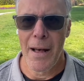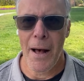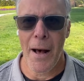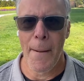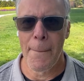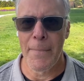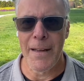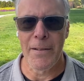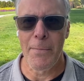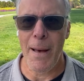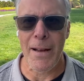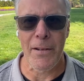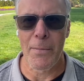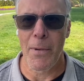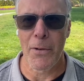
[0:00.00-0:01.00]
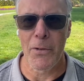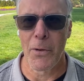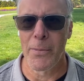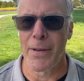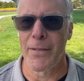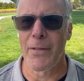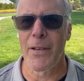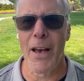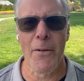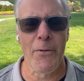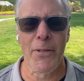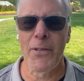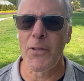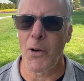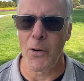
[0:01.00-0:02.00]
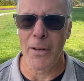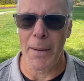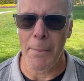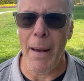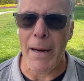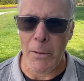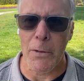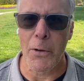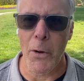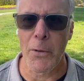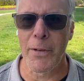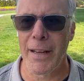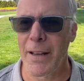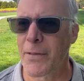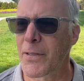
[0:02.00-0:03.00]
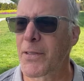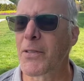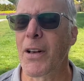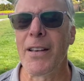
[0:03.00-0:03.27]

um, these magic mushrooms have, have certainly micro microdosing has,